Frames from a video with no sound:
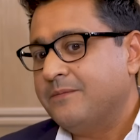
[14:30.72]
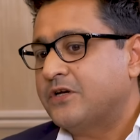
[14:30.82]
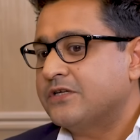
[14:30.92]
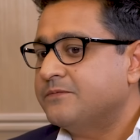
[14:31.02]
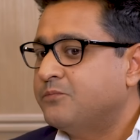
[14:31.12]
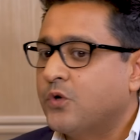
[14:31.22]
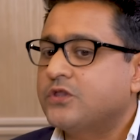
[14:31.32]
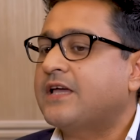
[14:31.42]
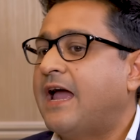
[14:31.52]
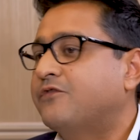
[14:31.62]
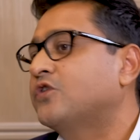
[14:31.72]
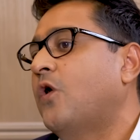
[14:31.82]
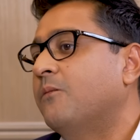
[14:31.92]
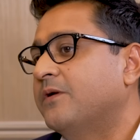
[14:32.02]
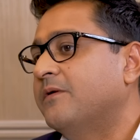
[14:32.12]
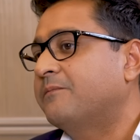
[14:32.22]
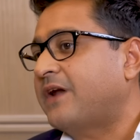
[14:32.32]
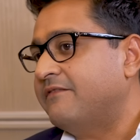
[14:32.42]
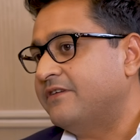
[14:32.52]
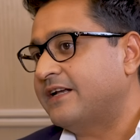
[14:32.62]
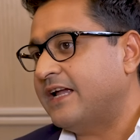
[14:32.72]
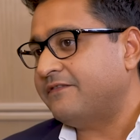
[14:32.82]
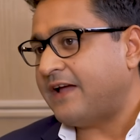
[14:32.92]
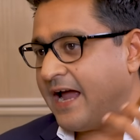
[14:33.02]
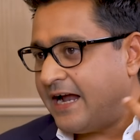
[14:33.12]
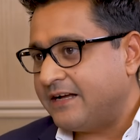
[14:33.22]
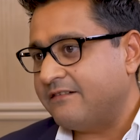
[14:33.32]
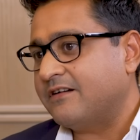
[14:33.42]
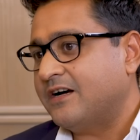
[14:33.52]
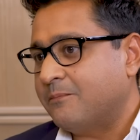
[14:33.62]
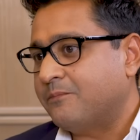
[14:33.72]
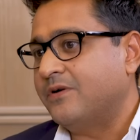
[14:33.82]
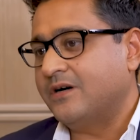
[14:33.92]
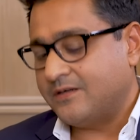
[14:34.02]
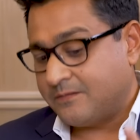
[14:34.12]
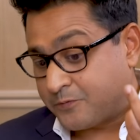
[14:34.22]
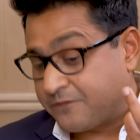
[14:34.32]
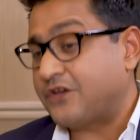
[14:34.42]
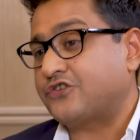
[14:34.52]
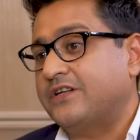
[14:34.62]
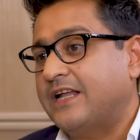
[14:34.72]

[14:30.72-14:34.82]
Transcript: because both have to complement private life and uh, uh, professional